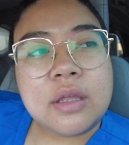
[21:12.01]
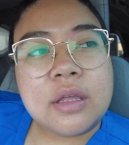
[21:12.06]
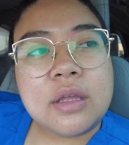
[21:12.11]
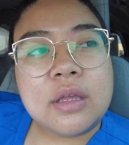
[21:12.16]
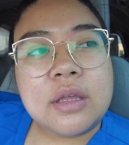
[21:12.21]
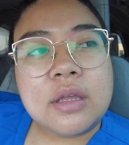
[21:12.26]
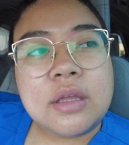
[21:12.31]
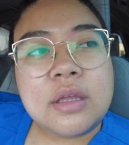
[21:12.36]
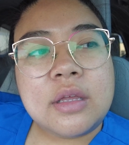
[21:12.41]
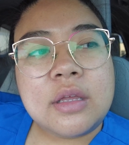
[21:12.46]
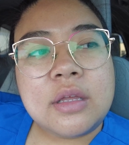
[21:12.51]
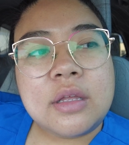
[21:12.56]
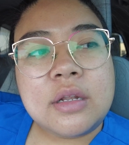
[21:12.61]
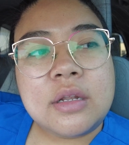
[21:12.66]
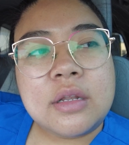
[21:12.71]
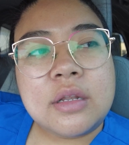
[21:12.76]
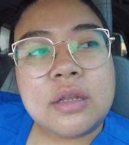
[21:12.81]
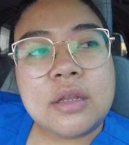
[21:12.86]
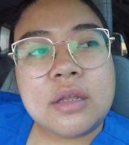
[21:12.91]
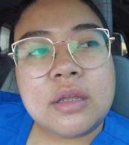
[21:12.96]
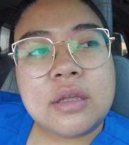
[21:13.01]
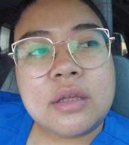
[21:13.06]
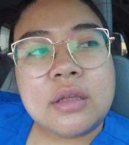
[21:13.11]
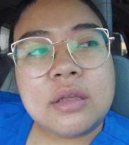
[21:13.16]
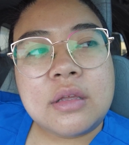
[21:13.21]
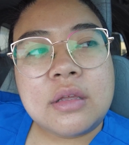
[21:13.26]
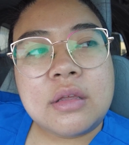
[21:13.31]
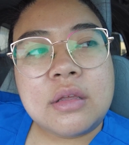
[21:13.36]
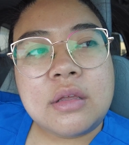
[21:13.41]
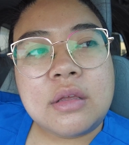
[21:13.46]
And
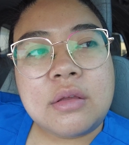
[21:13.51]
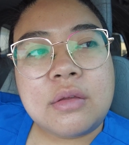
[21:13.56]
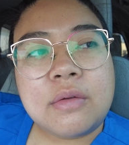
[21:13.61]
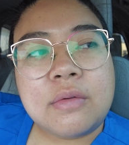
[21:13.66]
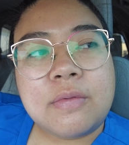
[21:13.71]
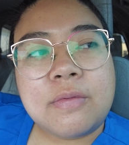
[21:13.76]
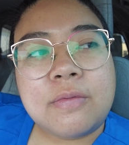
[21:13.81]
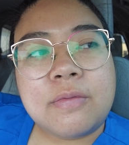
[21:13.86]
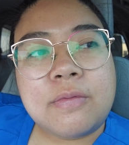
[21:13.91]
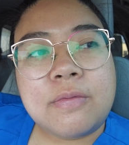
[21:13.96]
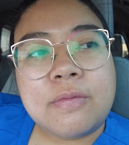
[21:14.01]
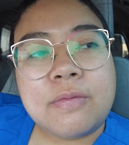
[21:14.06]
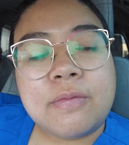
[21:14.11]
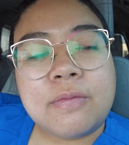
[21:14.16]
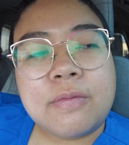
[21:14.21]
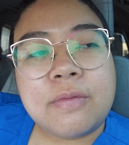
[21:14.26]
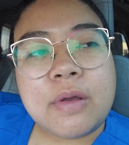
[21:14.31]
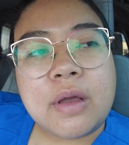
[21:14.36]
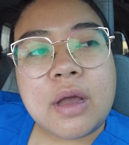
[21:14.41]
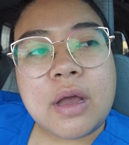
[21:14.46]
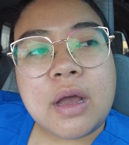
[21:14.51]
if